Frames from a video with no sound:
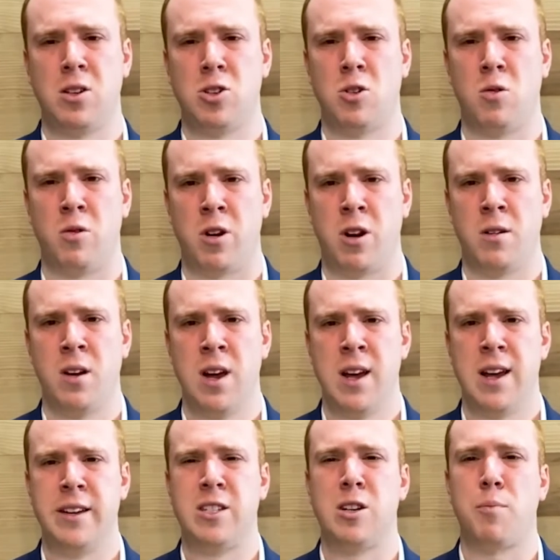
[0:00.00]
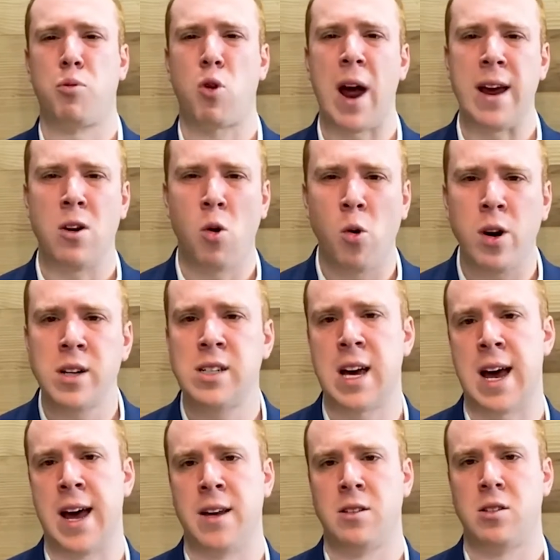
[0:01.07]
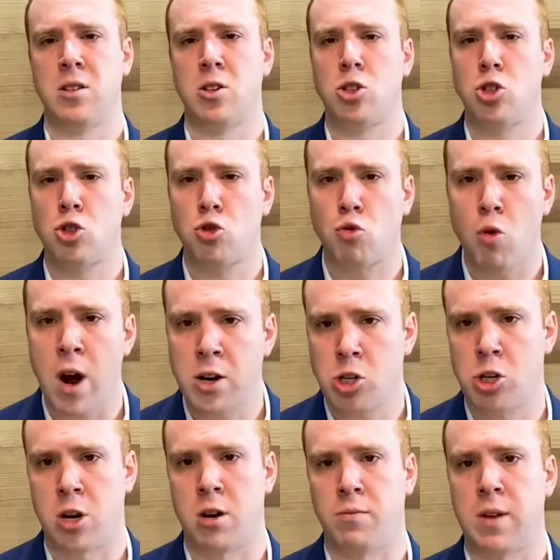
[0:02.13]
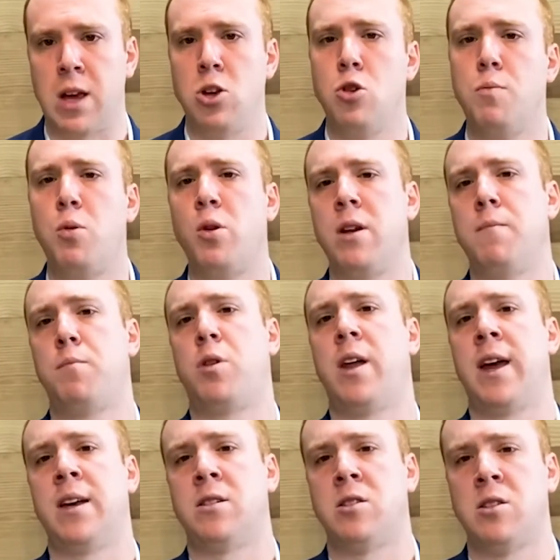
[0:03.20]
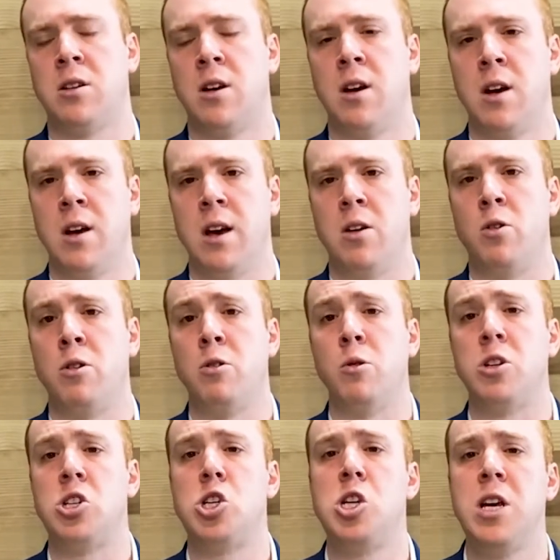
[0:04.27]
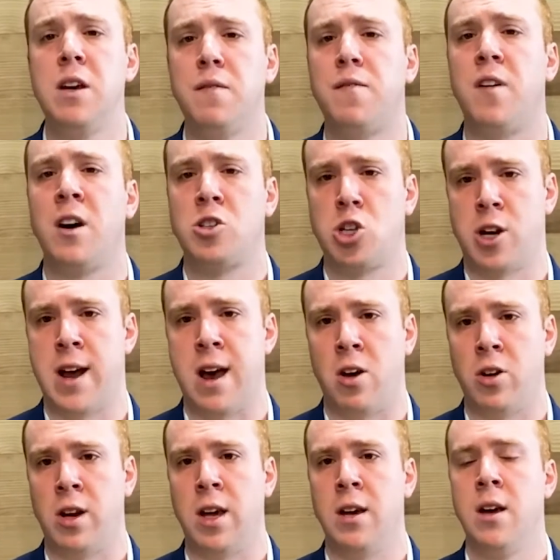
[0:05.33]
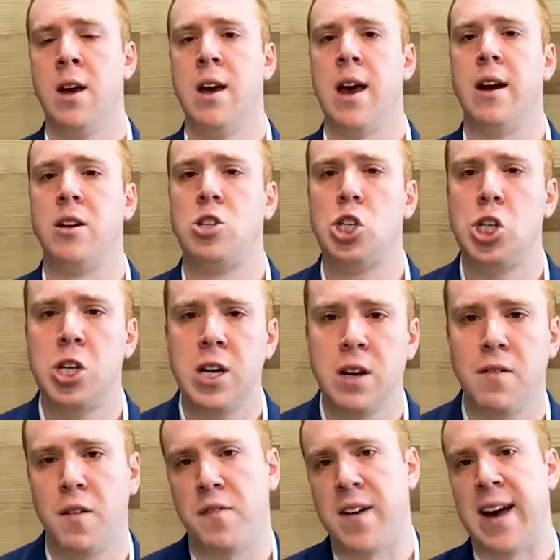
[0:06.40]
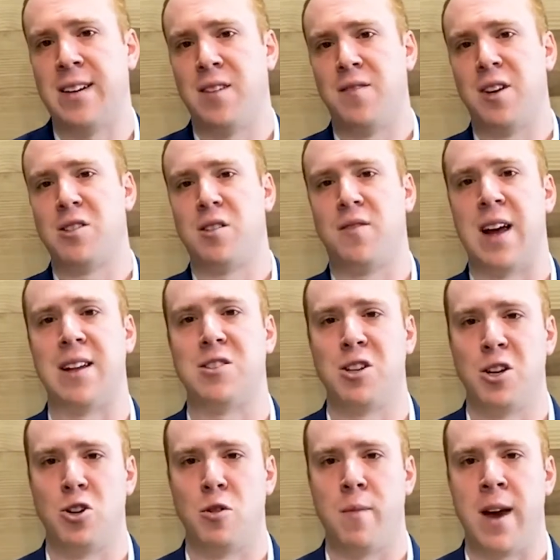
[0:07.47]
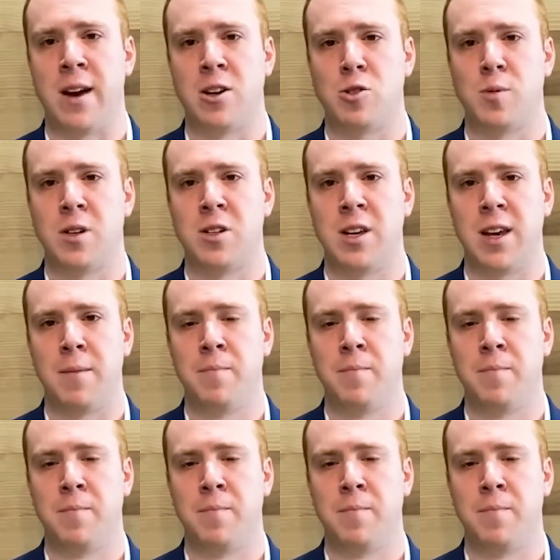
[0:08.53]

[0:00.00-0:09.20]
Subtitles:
owner is to prioritize the structure that you put in place in order to achieve functionality and achieve effectiveness of that senior management team.